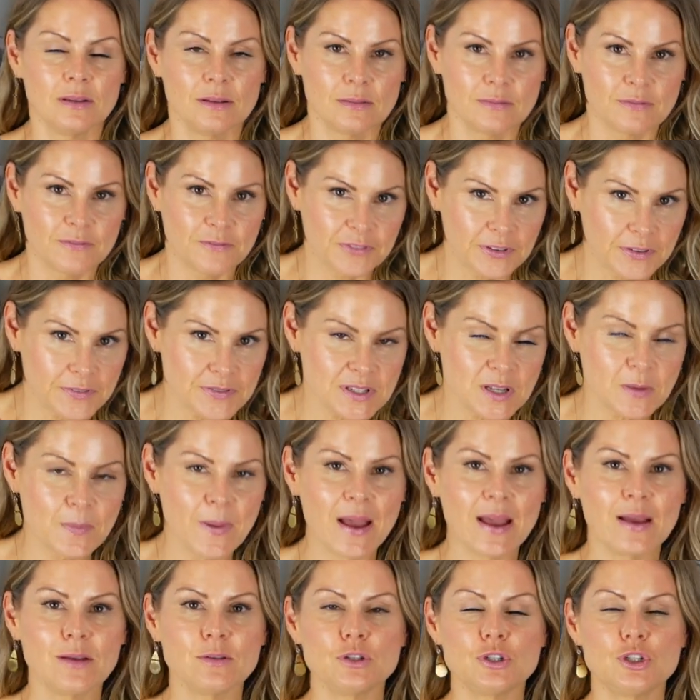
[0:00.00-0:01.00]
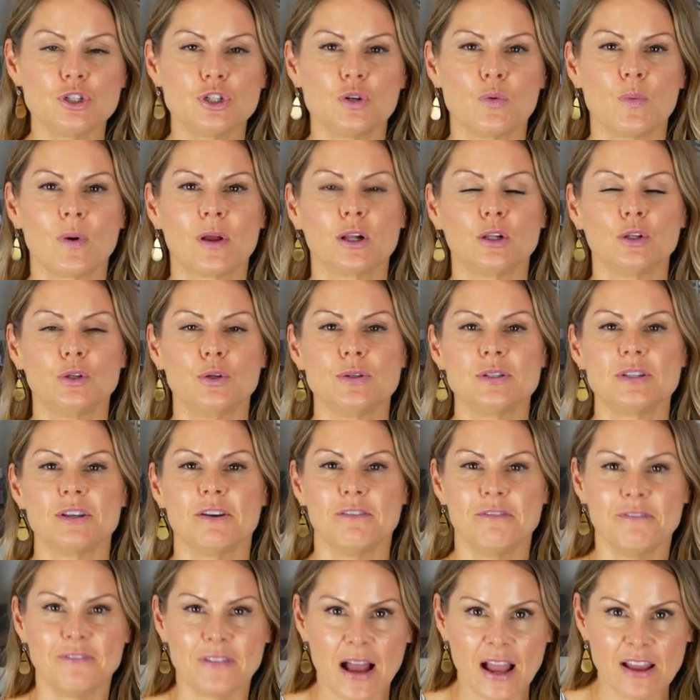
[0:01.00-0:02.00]
50 pounds? Do you want to lose
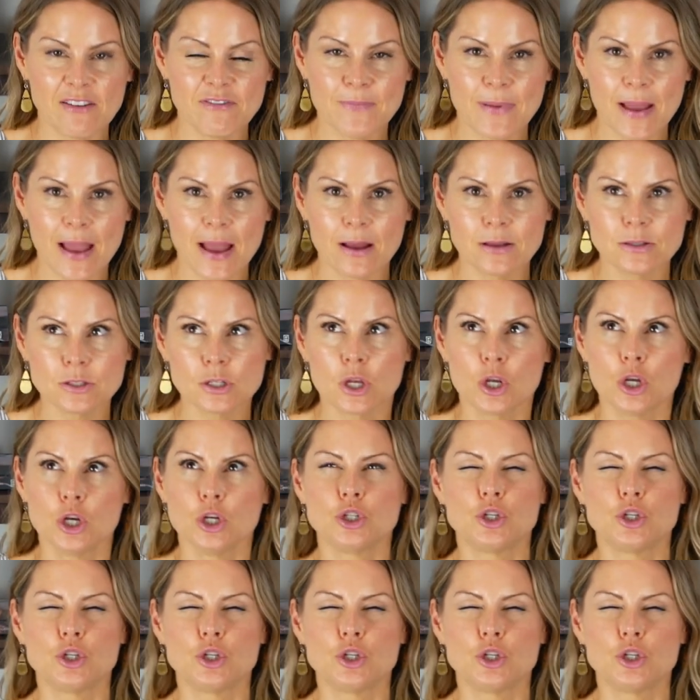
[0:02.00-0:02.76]
5 pounds?